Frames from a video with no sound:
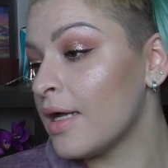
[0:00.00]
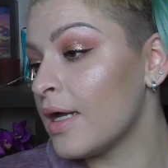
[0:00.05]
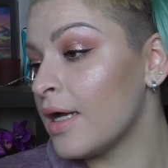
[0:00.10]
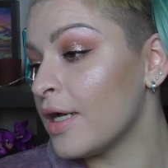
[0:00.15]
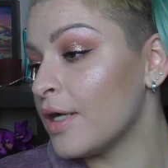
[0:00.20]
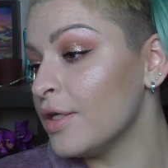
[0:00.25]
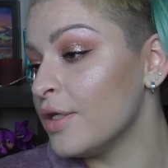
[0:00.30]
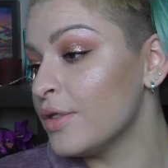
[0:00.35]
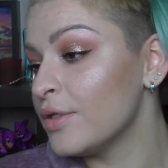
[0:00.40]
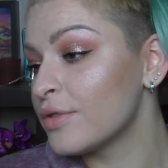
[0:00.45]

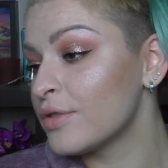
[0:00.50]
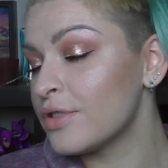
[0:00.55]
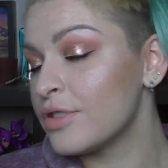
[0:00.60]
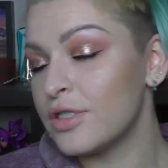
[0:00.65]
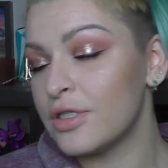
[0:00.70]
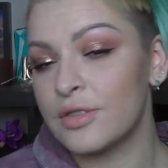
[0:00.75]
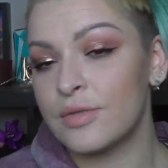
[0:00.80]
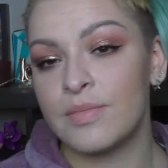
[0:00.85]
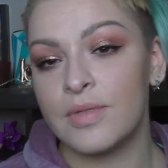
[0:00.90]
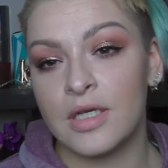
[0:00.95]
I used
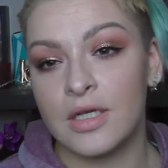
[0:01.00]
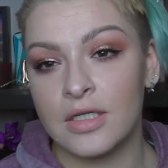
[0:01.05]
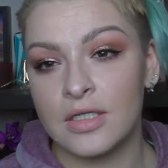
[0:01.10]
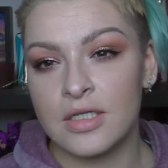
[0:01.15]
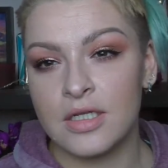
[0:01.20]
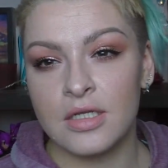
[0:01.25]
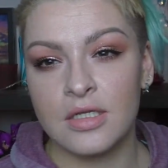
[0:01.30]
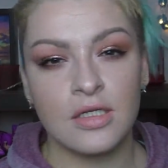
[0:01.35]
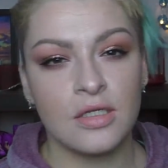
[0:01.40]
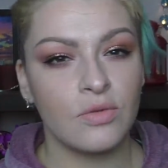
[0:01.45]
just
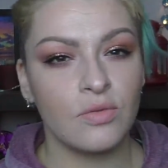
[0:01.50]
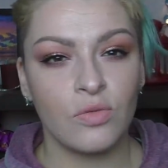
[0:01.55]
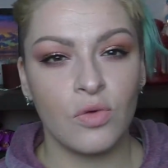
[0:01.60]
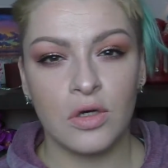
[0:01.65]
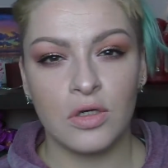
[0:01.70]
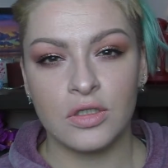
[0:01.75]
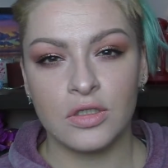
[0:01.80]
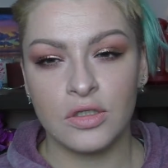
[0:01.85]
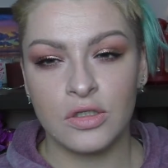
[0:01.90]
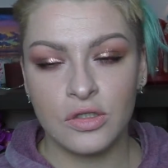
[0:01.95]
because I didn't
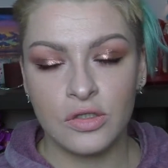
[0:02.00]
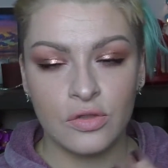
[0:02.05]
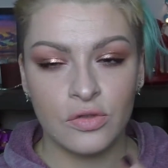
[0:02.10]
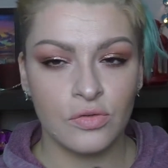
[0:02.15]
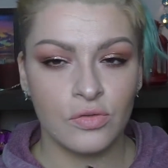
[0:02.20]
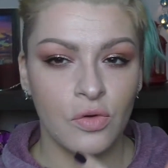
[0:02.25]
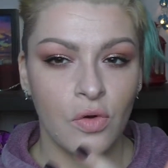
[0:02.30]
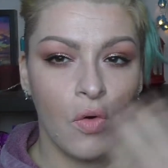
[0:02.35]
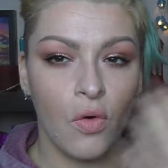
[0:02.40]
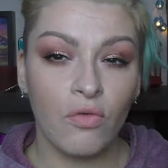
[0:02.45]
want it
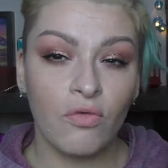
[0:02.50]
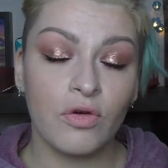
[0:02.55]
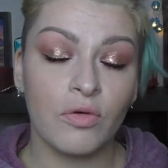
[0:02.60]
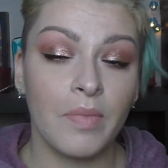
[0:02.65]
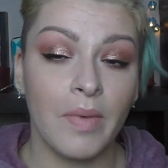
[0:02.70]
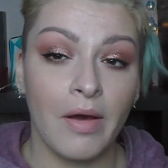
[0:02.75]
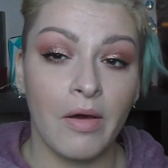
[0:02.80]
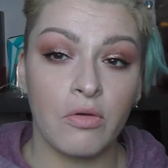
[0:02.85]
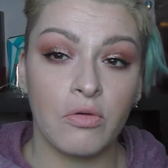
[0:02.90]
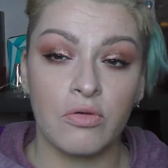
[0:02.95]
to
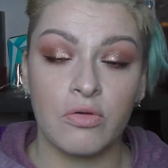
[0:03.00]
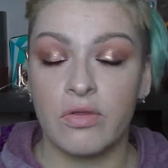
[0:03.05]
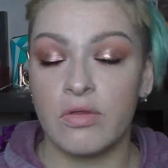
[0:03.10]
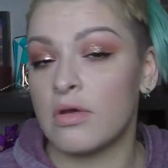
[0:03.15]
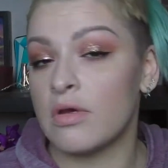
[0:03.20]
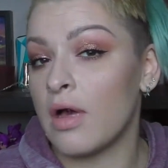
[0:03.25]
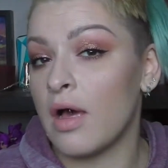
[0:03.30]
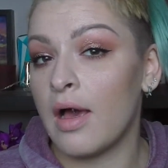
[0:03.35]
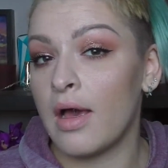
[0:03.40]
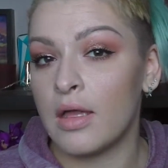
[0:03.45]
overpower
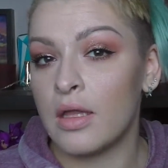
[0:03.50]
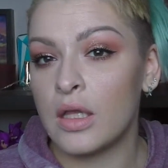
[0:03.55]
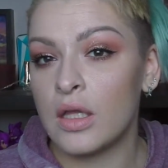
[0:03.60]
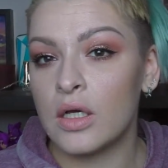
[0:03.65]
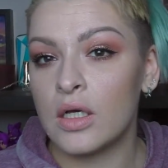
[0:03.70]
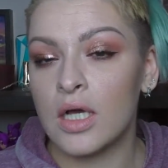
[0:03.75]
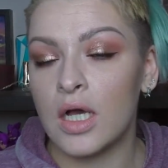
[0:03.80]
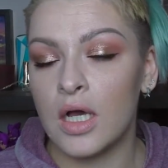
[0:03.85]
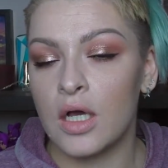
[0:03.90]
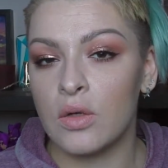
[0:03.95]
the eye
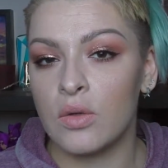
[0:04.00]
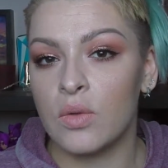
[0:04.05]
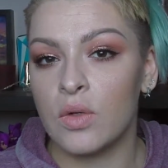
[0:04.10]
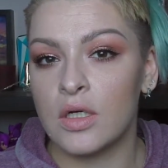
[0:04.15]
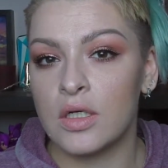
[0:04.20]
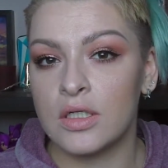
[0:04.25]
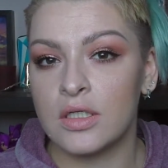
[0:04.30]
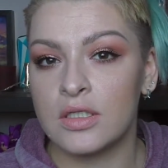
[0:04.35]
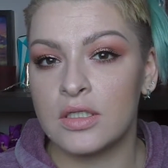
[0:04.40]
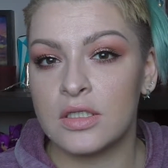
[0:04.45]
look. I
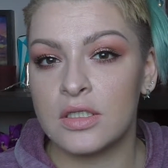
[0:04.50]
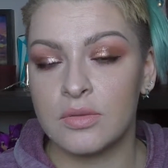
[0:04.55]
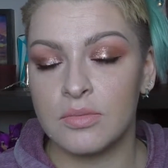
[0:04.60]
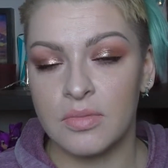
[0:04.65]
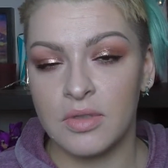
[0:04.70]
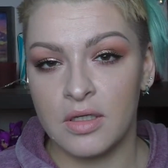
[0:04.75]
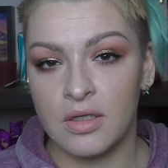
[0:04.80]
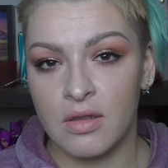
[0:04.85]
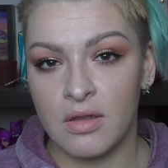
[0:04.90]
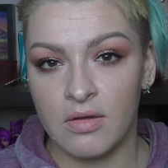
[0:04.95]
wanted it to
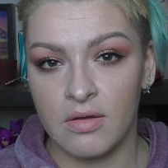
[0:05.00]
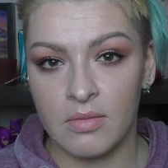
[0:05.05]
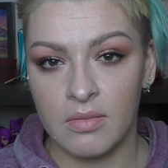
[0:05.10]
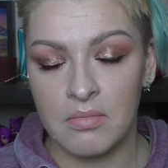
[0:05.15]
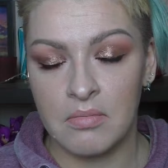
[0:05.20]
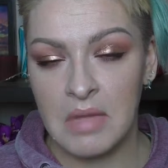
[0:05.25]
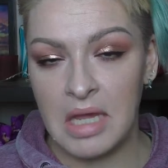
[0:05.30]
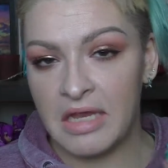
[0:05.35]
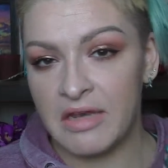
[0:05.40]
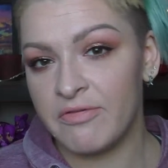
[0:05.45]
be the
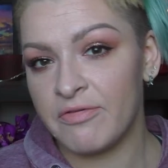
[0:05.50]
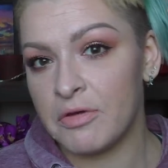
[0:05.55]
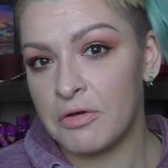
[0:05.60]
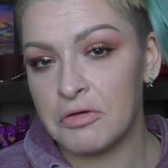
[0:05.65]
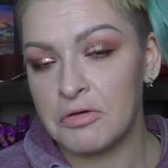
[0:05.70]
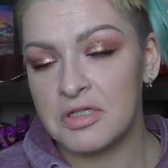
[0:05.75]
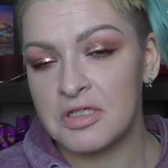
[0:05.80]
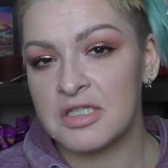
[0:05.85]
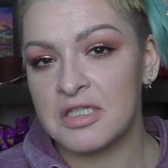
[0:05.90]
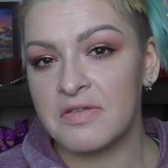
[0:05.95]
main
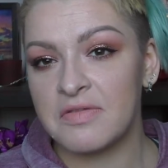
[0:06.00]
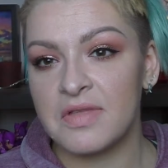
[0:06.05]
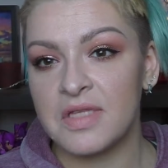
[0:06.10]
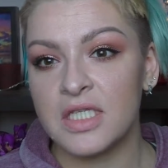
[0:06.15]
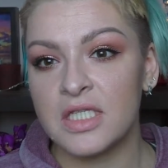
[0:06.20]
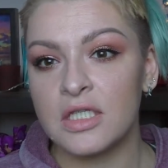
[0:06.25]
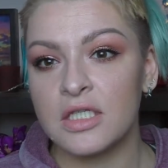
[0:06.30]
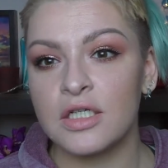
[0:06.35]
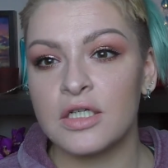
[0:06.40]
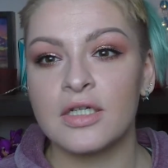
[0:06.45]
focus of
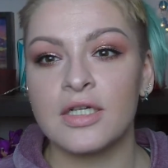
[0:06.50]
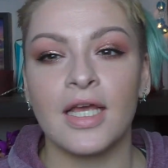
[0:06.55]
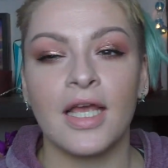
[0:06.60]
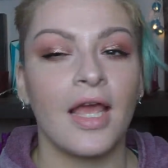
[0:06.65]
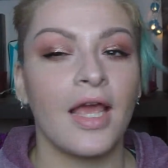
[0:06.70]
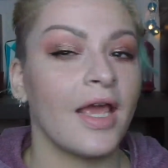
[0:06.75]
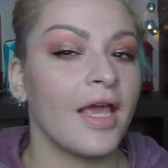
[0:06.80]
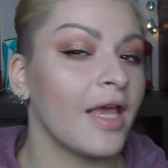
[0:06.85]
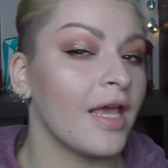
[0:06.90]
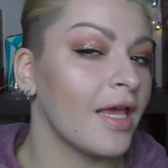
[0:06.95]
this look,
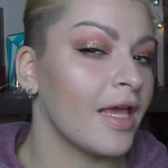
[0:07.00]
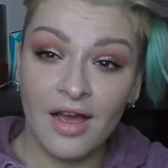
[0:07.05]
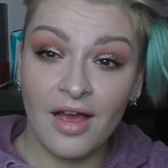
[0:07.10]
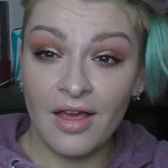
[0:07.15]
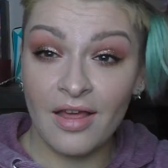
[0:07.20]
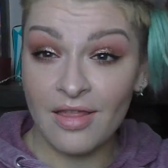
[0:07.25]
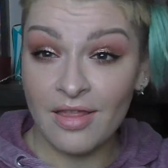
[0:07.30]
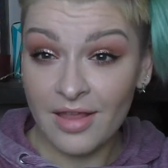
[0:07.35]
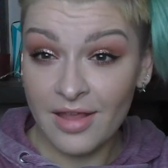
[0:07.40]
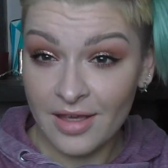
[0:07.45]
and
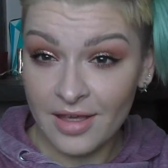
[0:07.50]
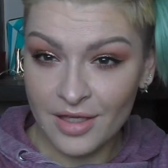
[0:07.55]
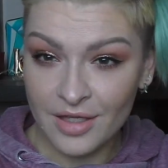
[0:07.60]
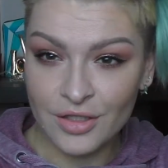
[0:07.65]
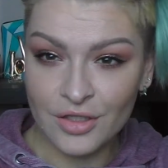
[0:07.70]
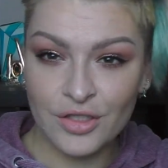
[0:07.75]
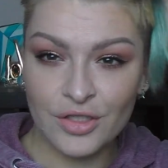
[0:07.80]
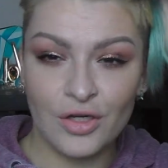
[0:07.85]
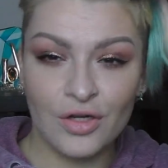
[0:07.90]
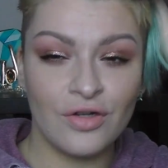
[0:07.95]
I think
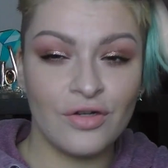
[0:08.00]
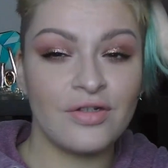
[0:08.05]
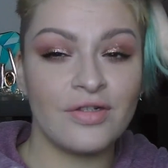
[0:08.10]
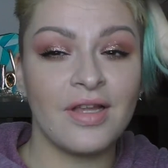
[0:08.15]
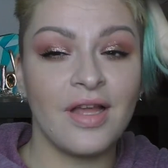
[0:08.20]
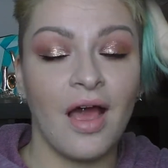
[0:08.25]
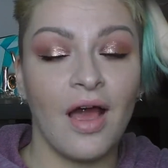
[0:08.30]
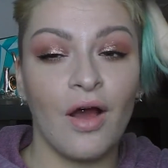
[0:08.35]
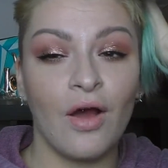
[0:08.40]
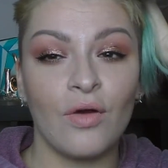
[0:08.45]
it
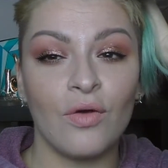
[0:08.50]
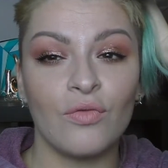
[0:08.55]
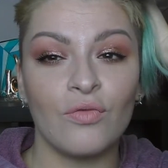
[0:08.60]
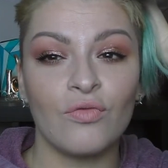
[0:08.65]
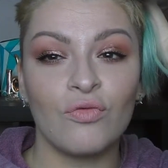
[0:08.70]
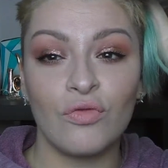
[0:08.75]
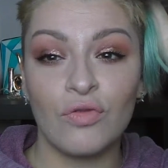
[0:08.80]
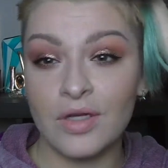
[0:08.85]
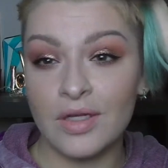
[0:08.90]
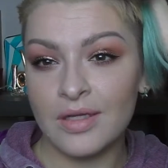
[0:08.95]
turned out
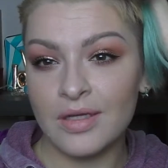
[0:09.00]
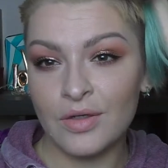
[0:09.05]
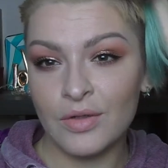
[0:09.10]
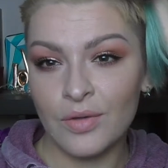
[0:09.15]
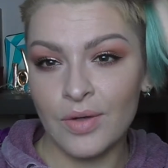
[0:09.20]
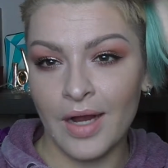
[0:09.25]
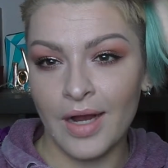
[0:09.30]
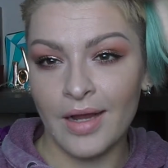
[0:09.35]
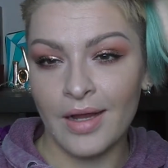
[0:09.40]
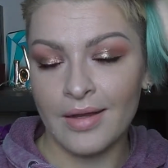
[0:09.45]
really
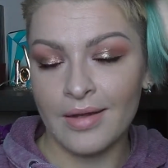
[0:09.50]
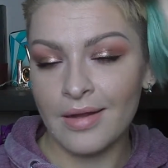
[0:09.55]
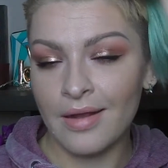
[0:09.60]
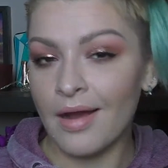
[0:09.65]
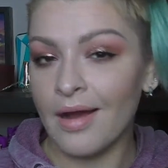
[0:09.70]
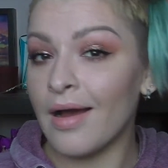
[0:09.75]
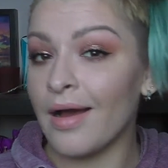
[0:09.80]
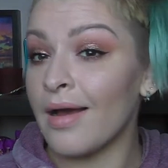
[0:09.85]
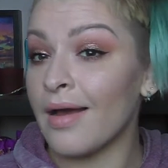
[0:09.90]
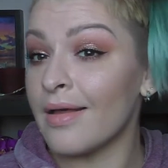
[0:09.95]
great.
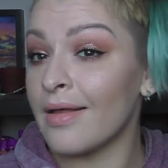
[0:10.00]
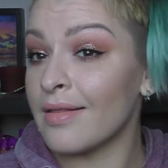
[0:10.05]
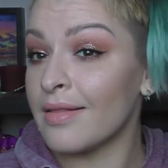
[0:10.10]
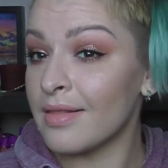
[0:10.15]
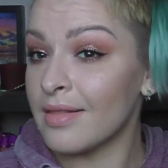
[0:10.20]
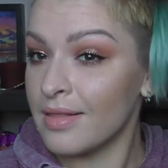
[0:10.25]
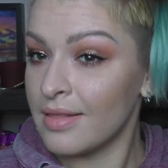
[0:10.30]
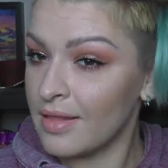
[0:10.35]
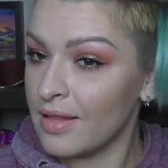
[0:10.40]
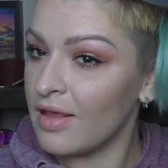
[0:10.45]
I
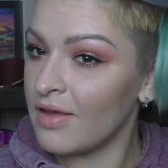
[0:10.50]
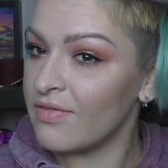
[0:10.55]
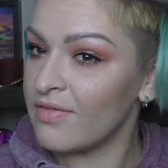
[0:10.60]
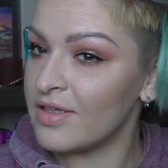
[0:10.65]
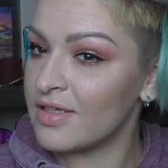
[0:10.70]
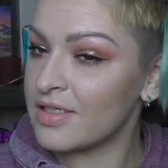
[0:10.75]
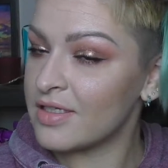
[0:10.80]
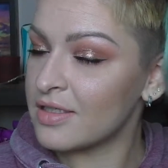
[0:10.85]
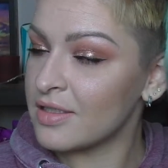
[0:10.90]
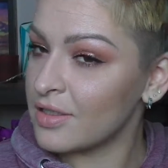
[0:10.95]
love
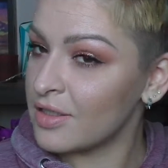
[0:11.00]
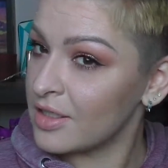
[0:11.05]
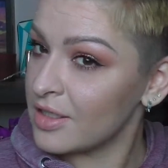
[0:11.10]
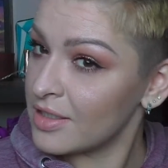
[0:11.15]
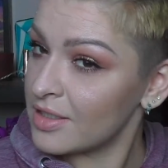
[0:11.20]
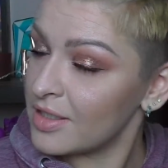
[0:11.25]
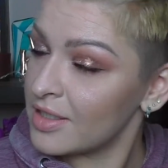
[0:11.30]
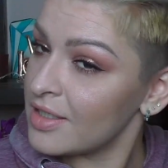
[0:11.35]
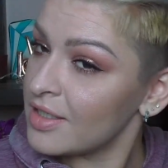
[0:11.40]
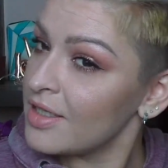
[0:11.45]
this
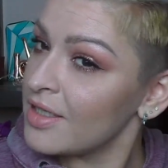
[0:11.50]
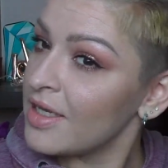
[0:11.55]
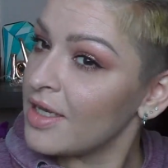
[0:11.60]
look.